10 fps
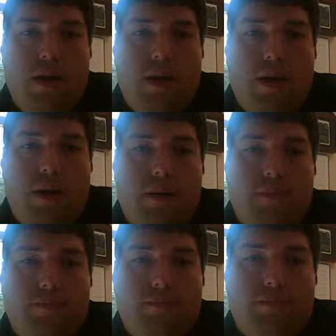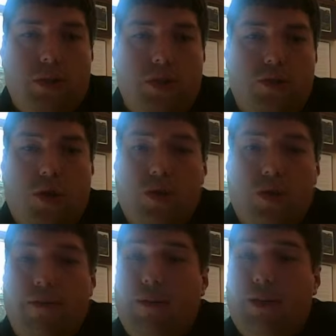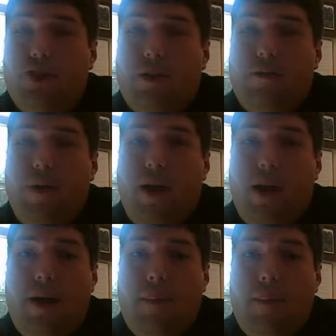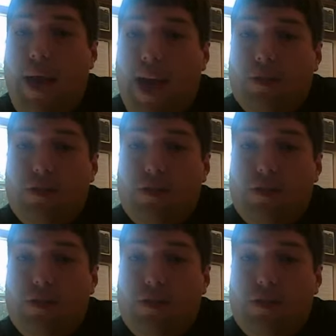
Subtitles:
Know the definition of mass